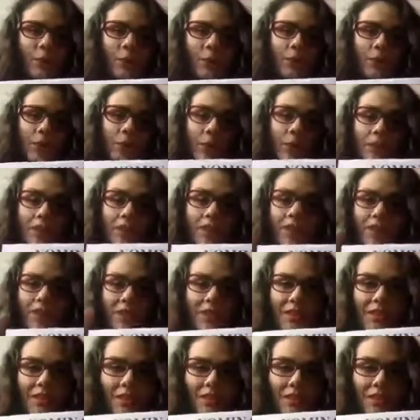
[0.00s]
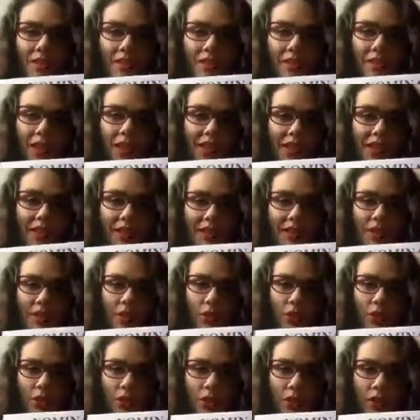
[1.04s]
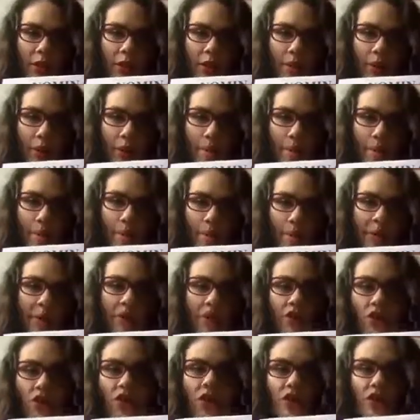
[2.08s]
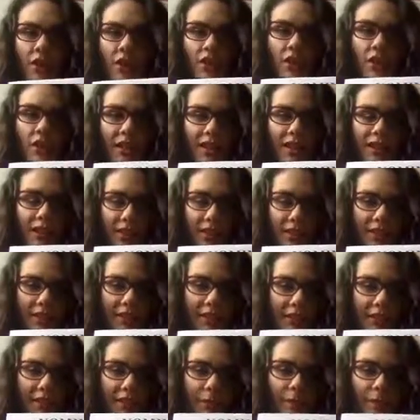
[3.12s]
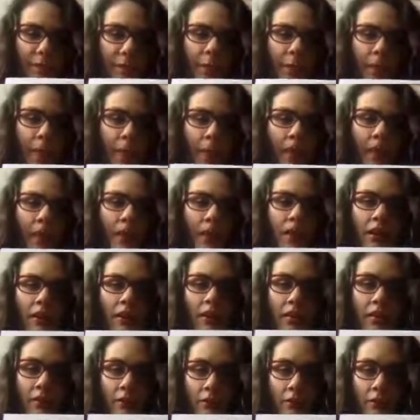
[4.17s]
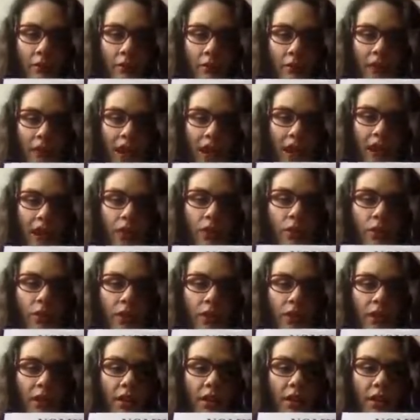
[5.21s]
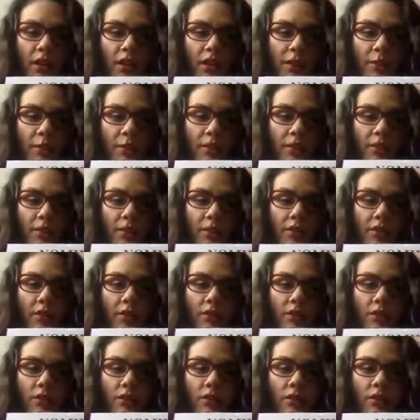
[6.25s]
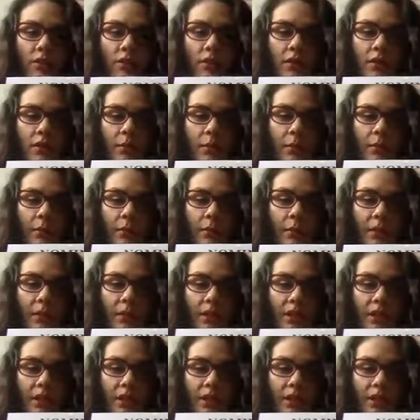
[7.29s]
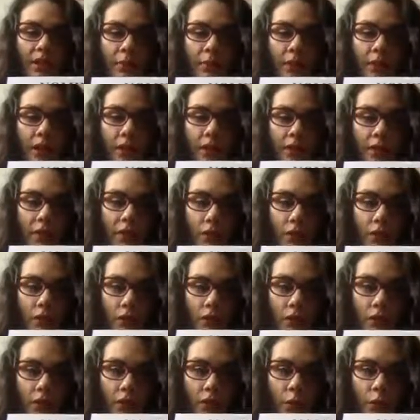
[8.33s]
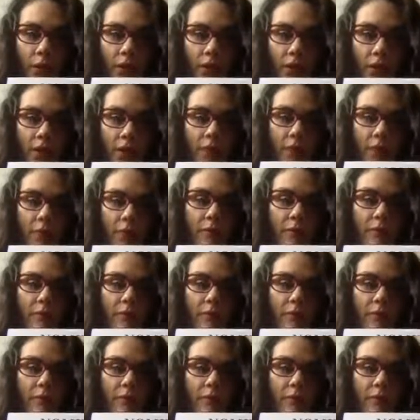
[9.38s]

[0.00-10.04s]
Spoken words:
with cases or changing the last letters. For now, it is important to remember that if we have a neutral word,